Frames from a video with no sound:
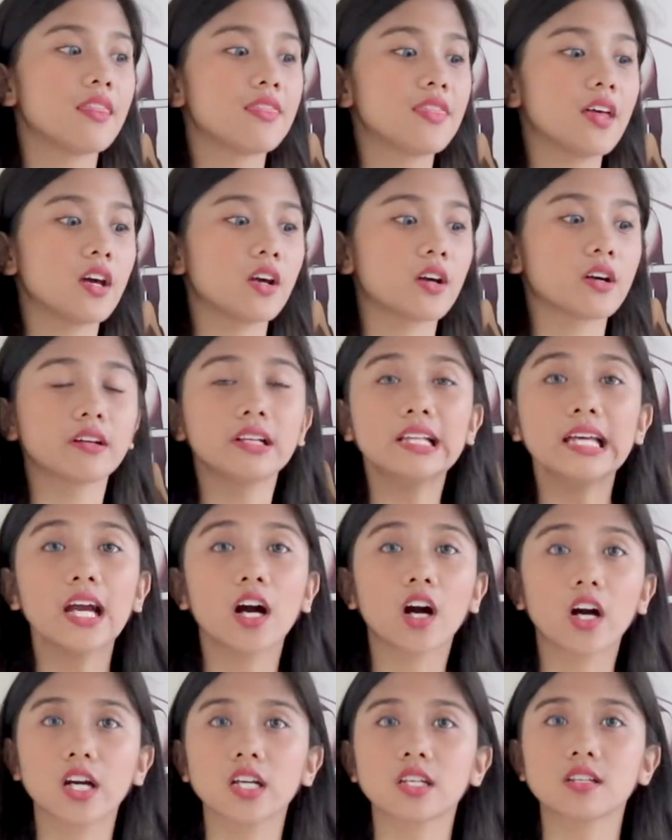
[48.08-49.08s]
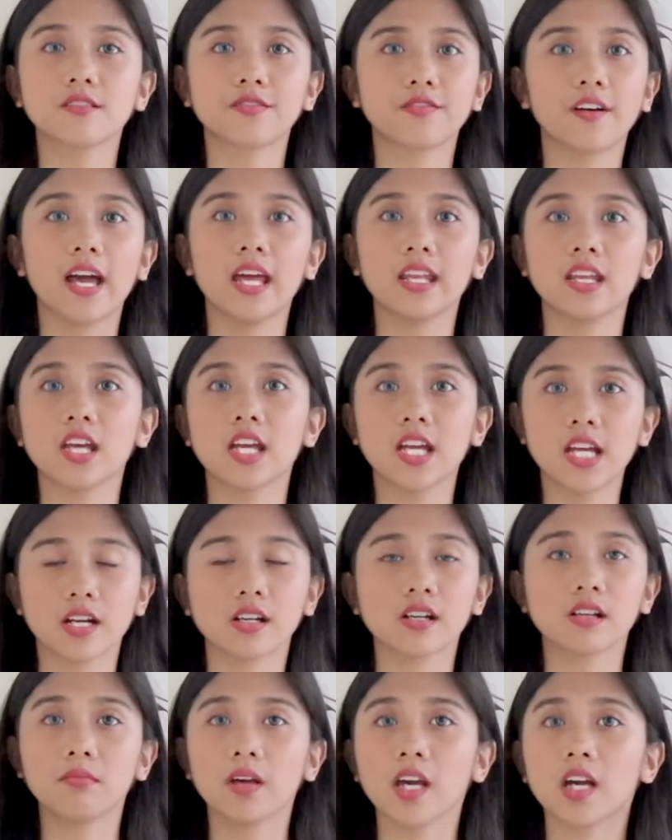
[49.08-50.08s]
that are really hard to find
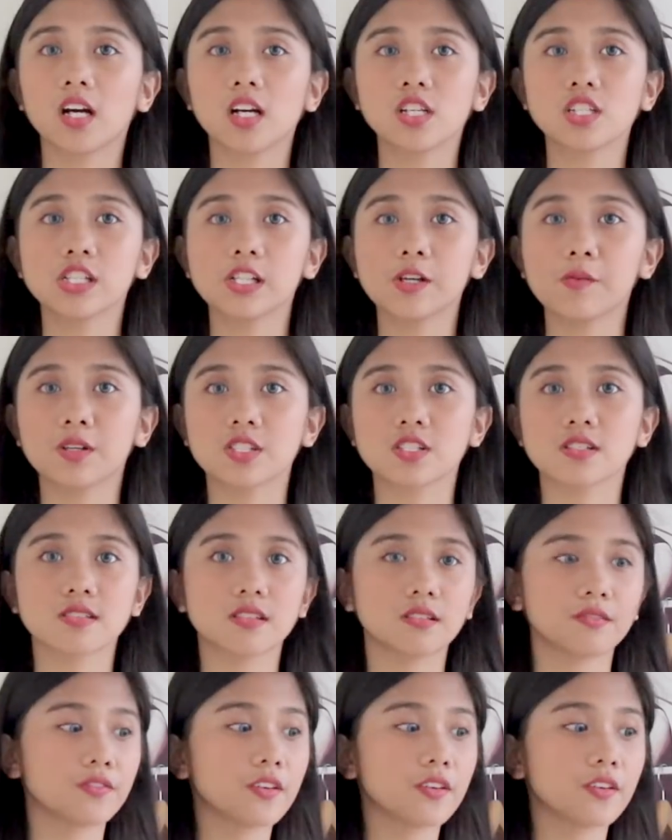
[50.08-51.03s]
here in my country, which is the